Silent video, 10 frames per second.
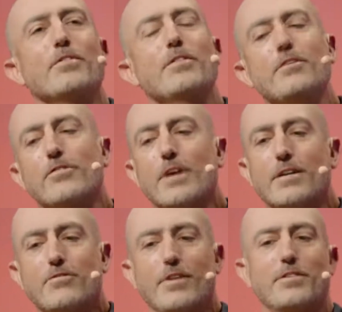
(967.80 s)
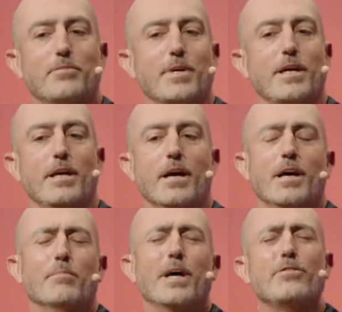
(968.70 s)
this got sent to me
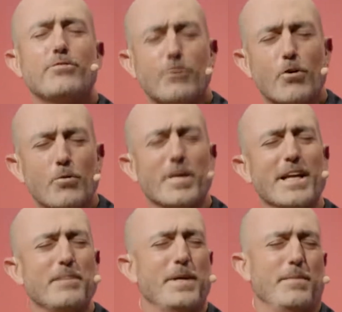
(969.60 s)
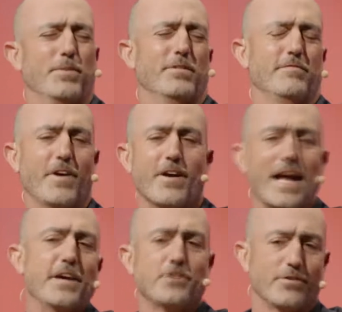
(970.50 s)
by so many people,
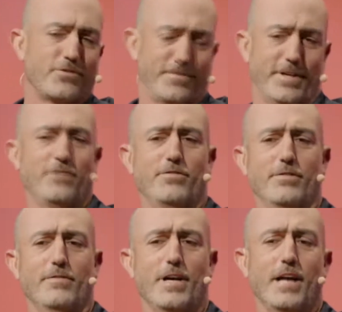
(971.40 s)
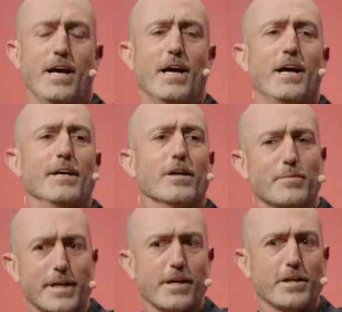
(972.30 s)
variations of this, right? Oh
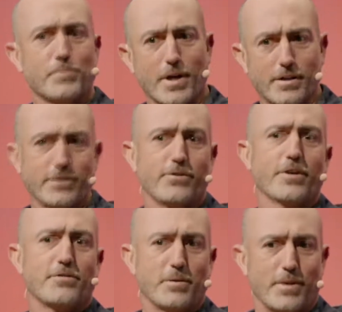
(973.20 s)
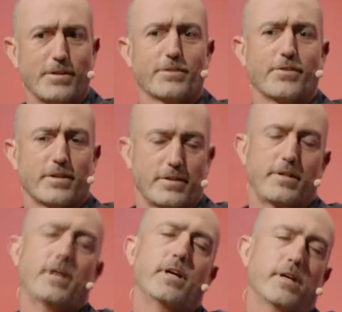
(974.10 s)
my God, your brother looks awesome, your brother looks awesome.
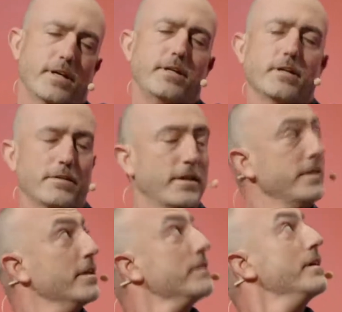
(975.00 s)
Yeah, I know.